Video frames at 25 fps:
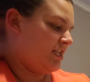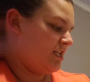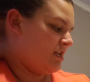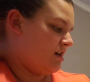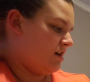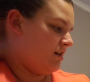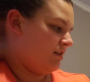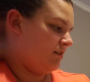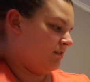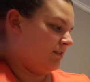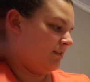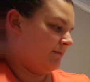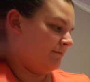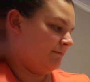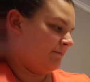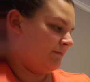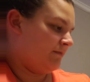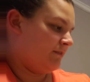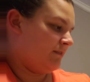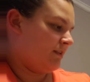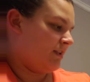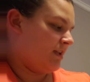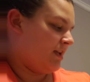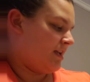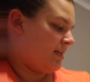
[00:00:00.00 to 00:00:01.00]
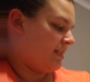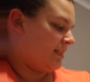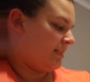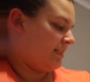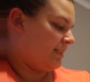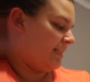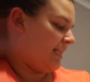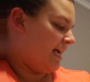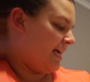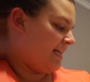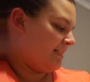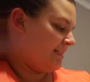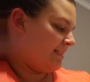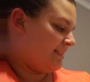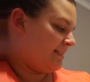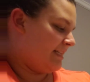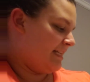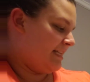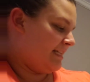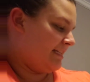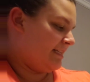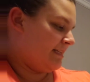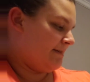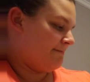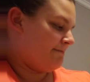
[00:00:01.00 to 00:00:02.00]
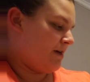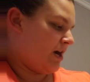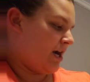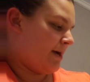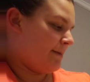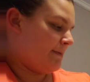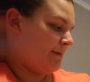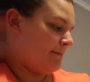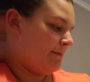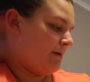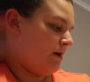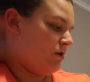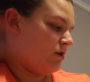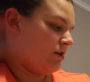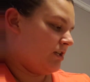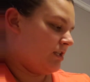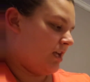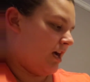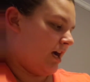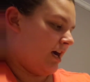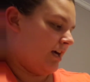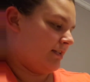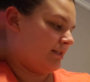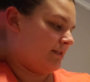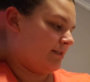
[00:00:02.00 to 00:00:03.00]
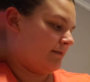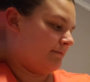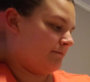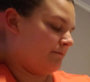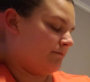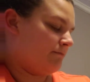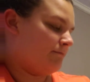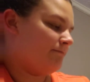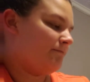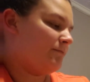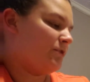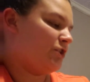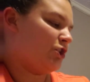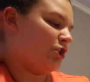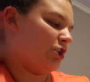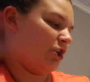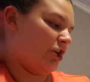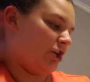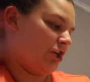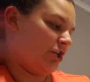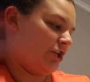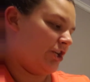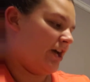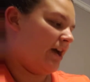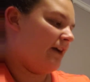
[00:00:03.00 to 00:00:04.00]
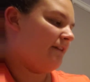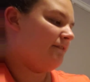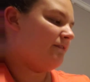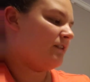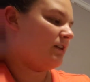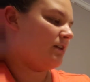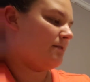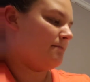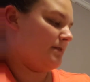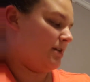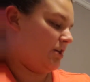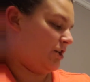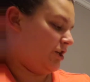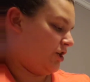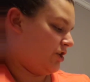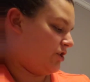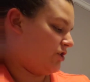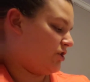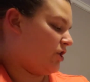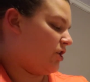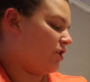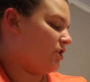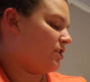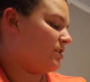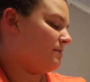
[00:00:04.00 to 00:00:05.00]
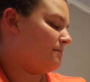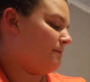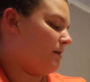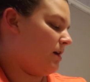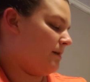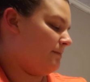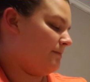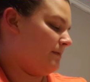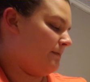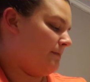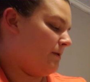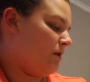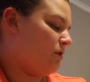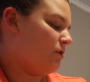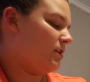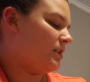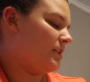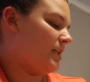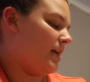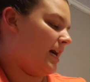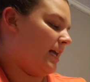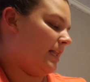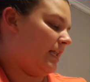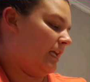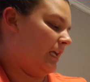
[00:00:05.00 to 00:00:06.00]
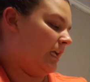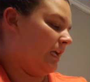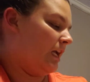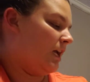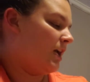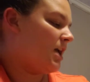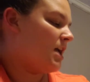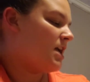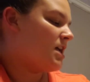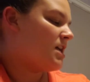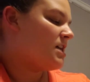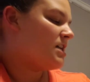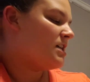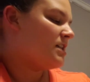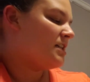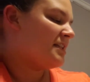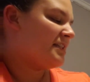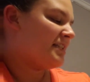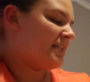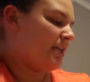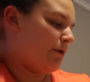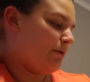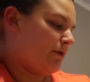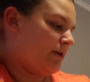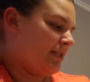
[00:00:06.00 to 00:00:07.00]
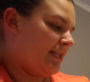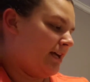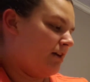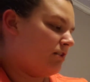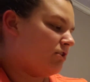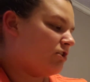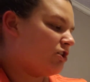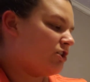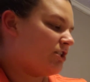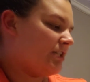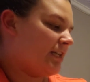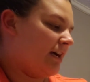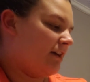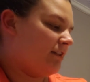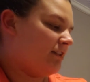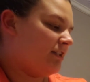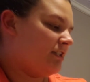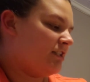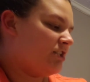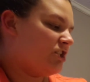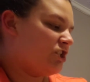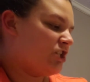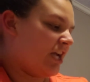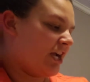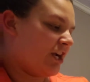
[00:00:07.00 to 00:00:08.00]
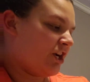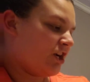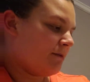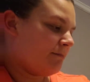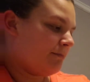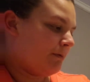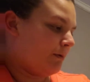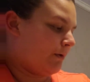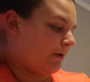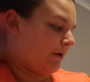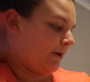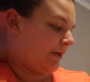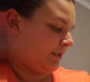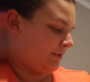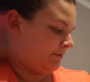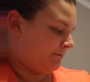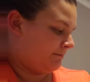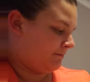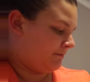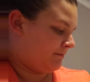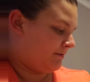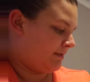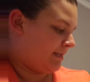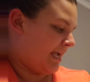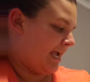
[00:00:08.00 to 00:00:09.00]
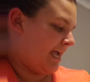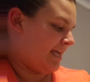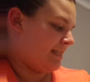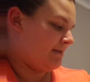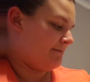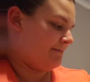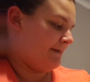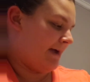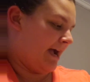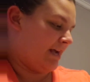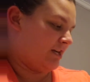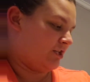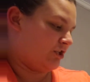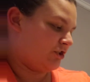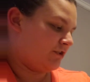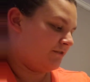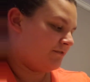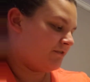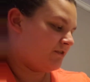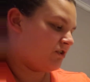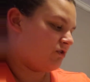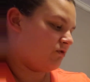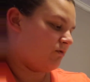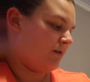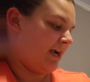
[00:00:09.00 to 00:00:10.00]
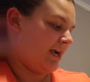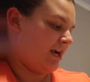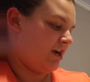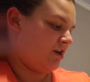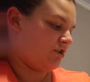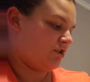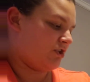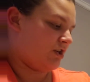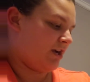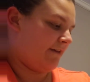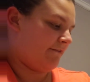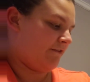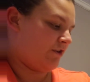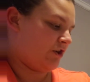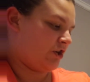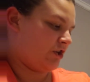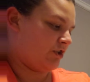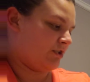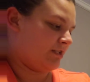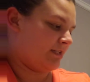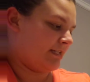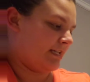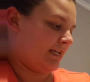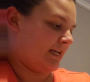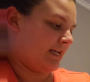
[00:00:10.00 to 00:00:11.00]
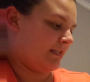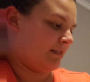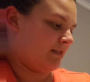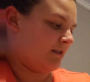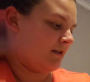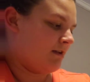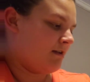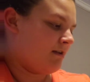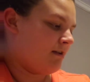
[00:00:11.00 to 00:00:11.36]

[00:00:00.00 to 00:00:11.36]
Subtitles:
yelled, "Let's see some purple polka dots." Sure enough, Camellia turned purple polka dotty. Someone else shouted, "Checkerboard," and a pattern of squares covered her skin.